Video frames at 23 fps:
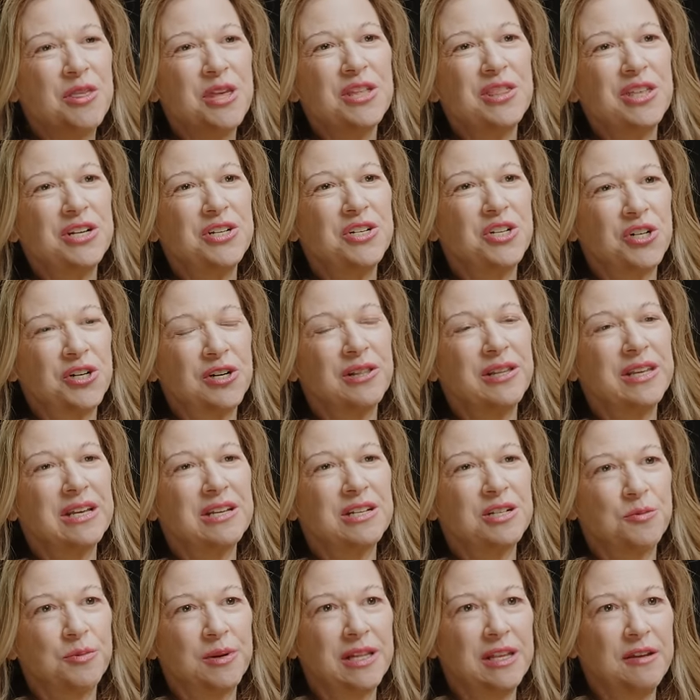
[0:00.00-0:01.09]
I think that journaling
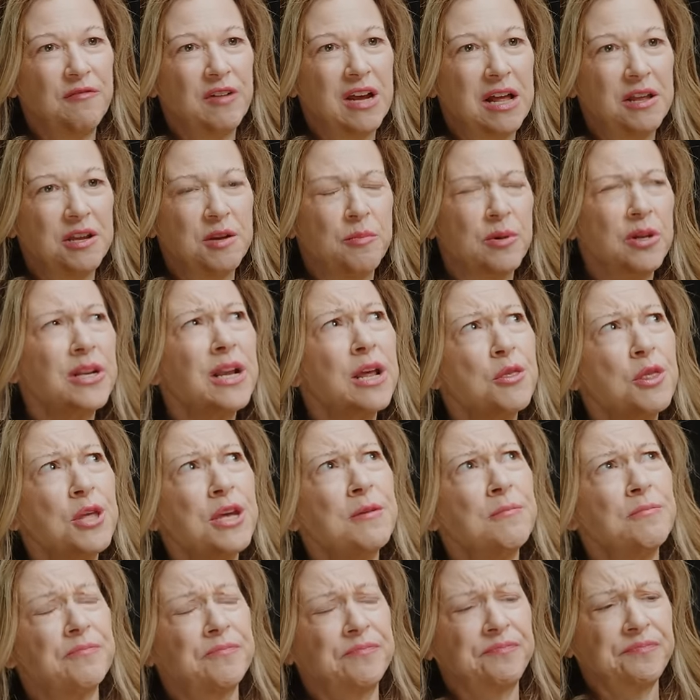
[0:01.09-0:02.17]
is really valuable. And I
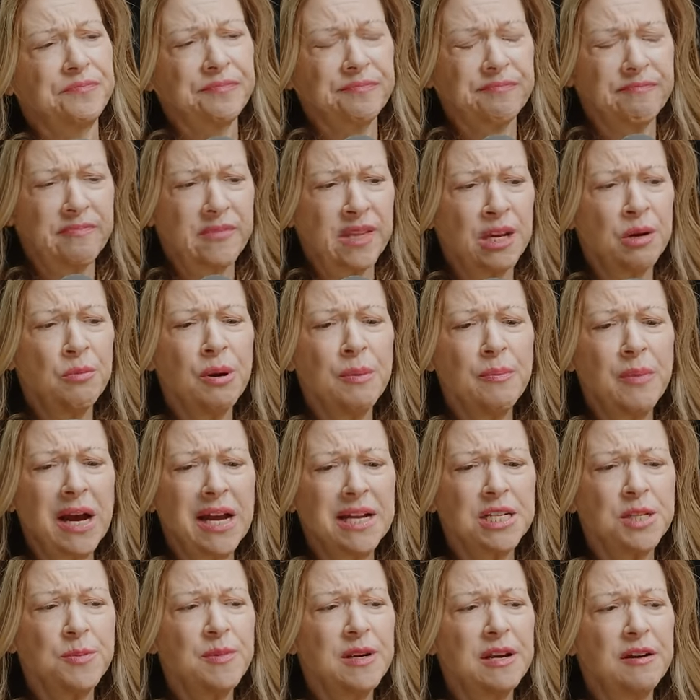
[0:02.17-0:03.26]
think it
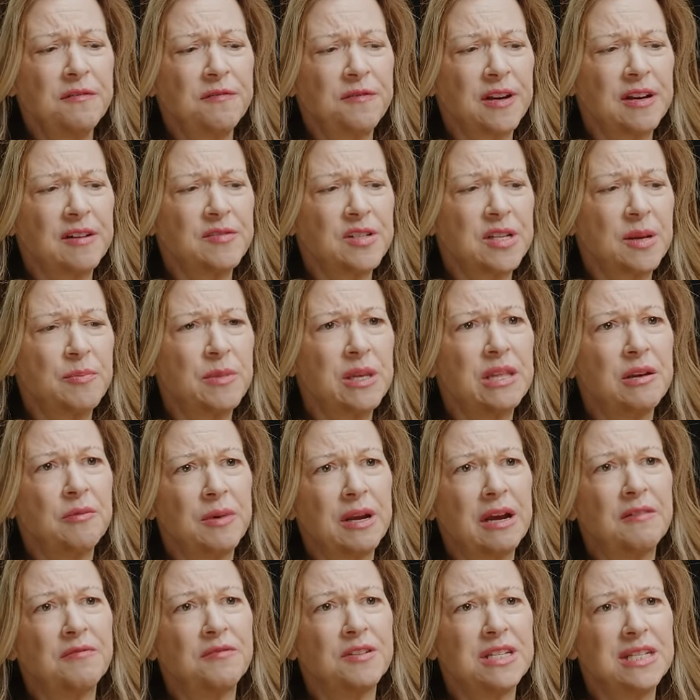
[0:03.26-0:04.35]
reminds me of, of something that
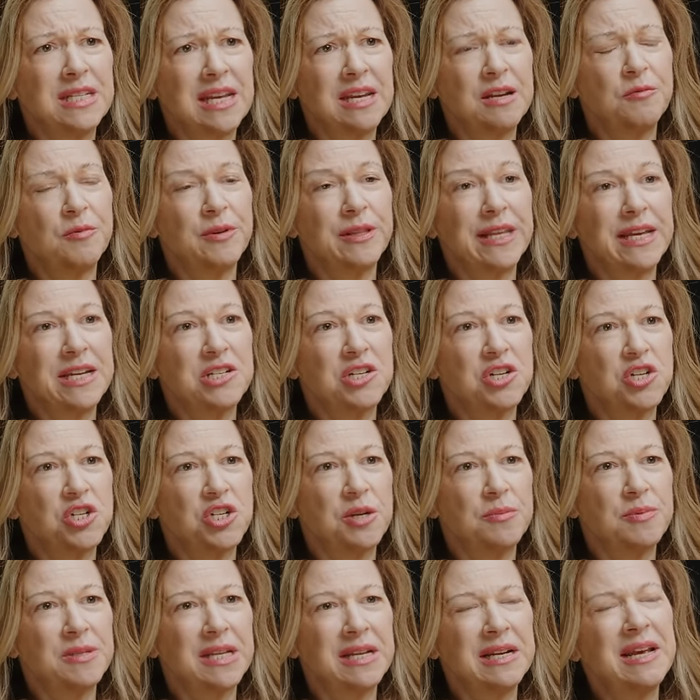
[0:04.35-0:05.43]
we often say in
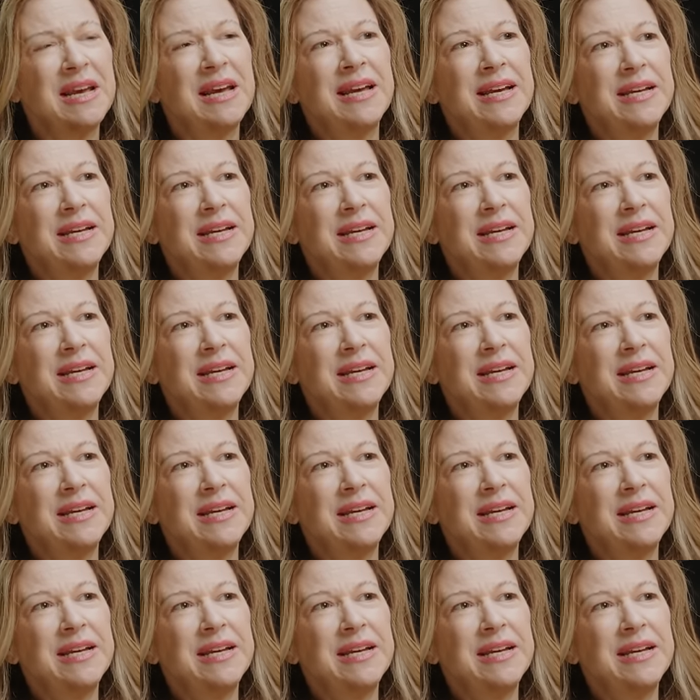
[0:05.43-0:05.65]
relationships, that